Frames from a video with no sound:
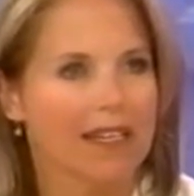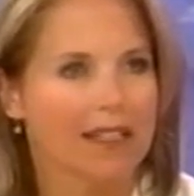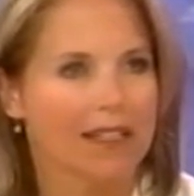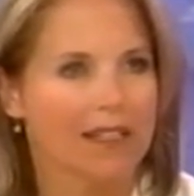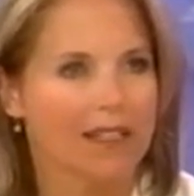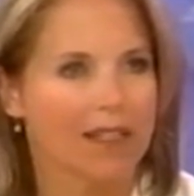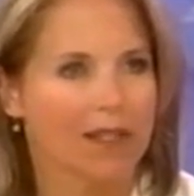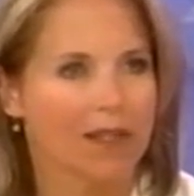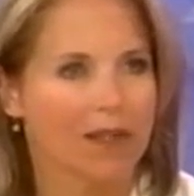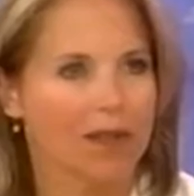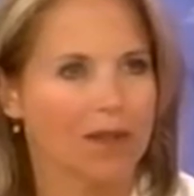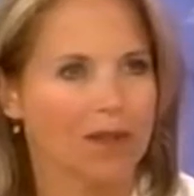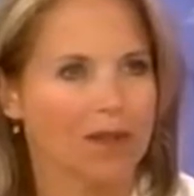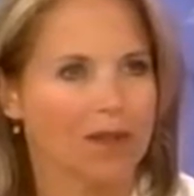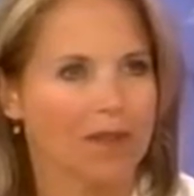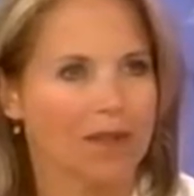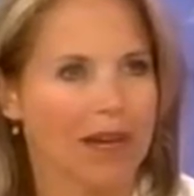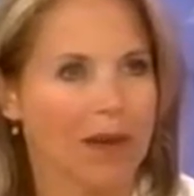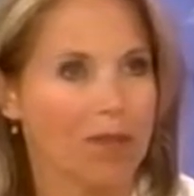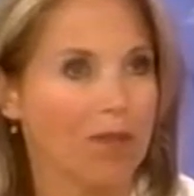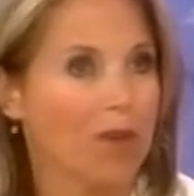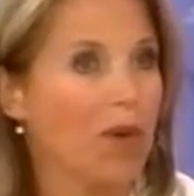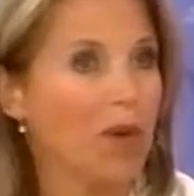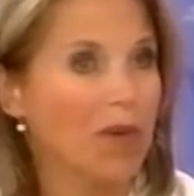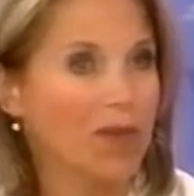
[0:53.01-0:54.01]
to
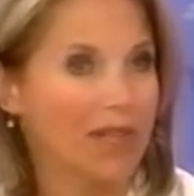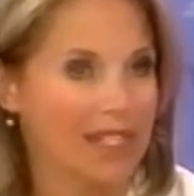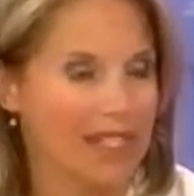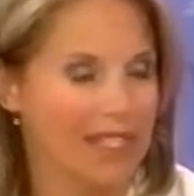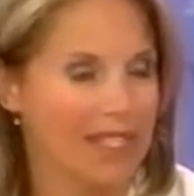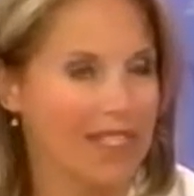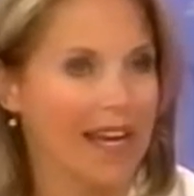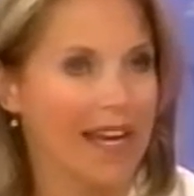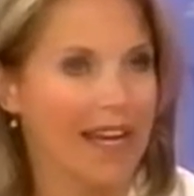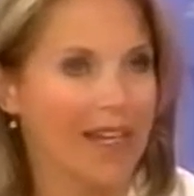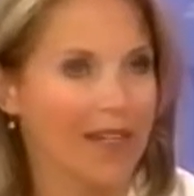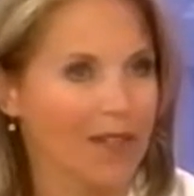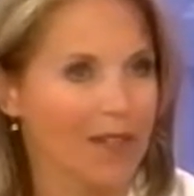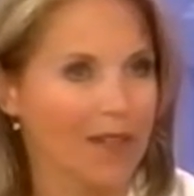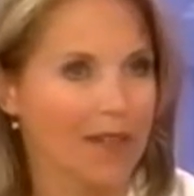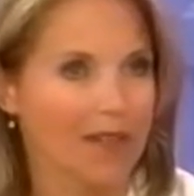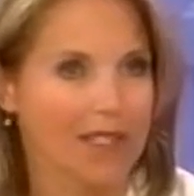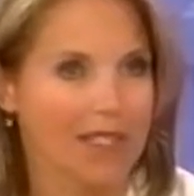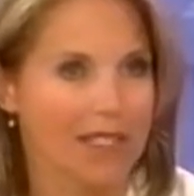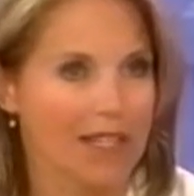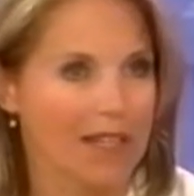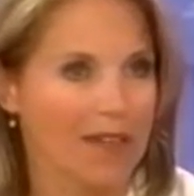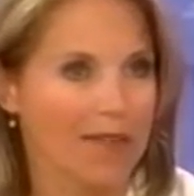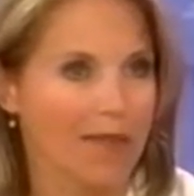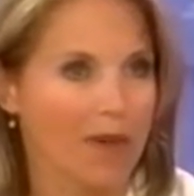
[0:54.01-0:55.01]
uphold the
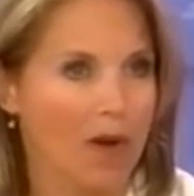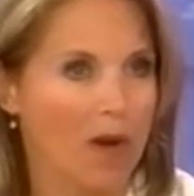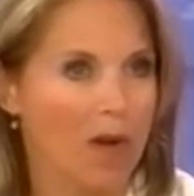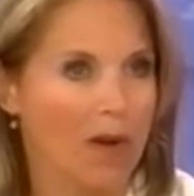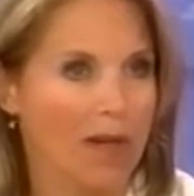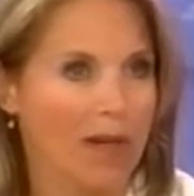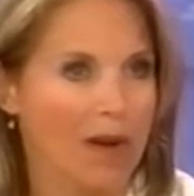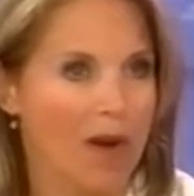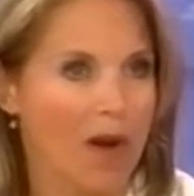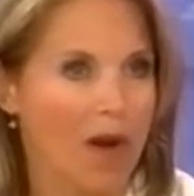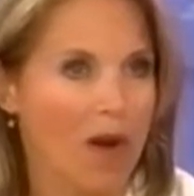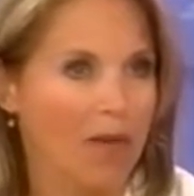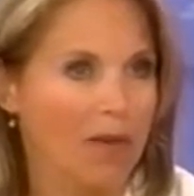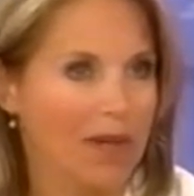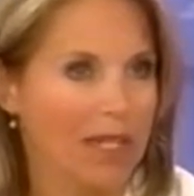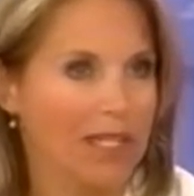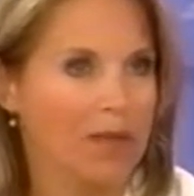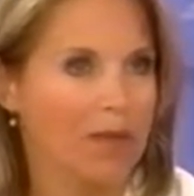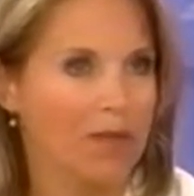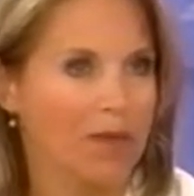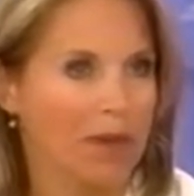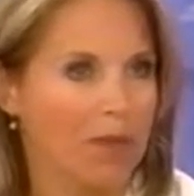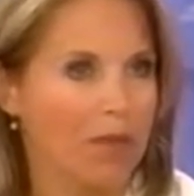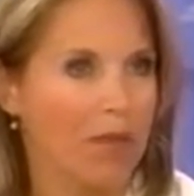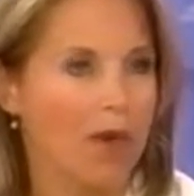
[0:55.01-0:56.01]
standards that have
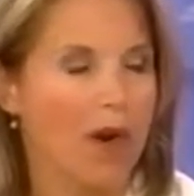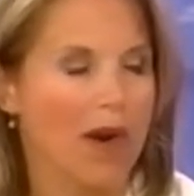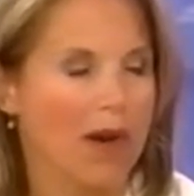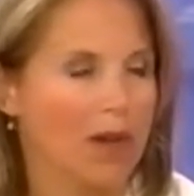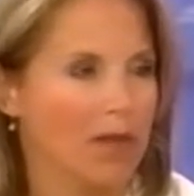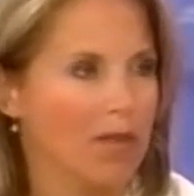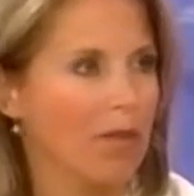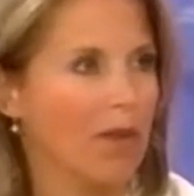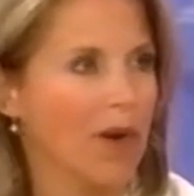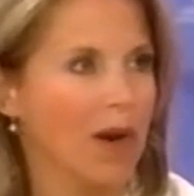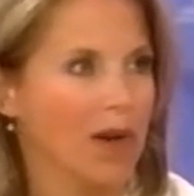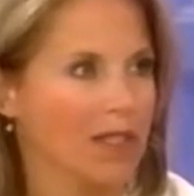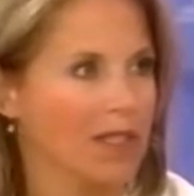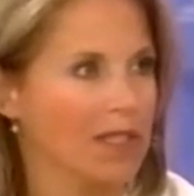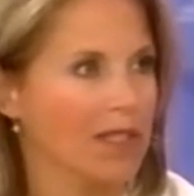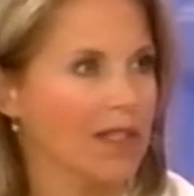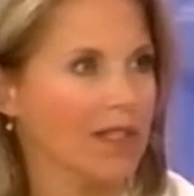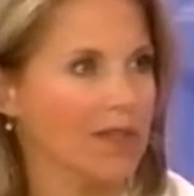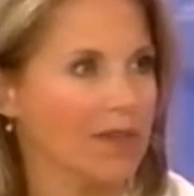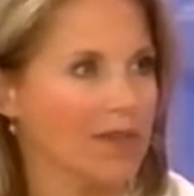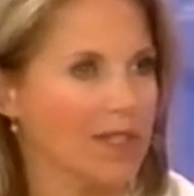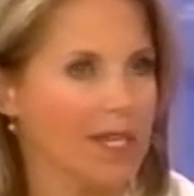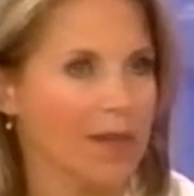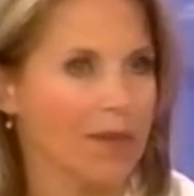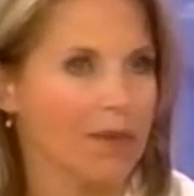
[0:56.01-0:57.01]
always been part and parcel
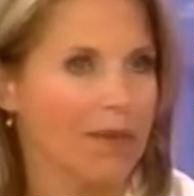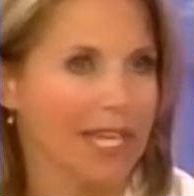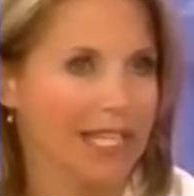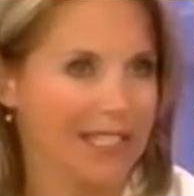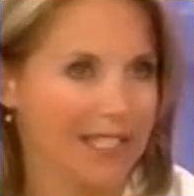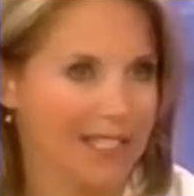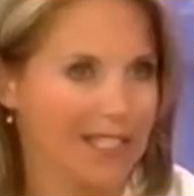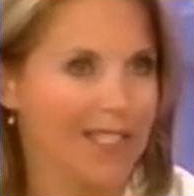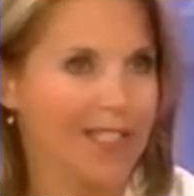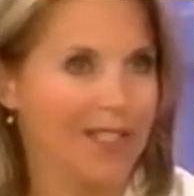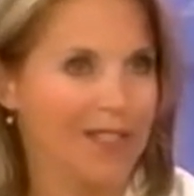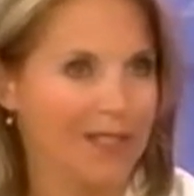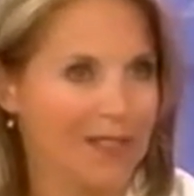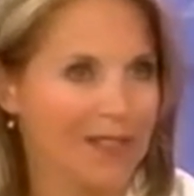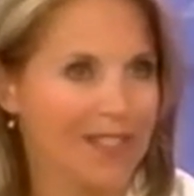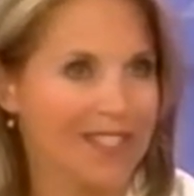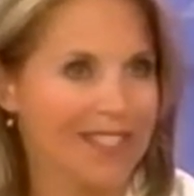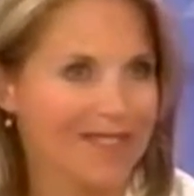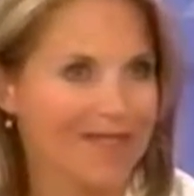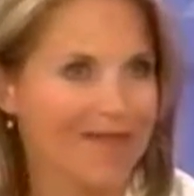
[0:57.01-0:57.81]
of CBS News.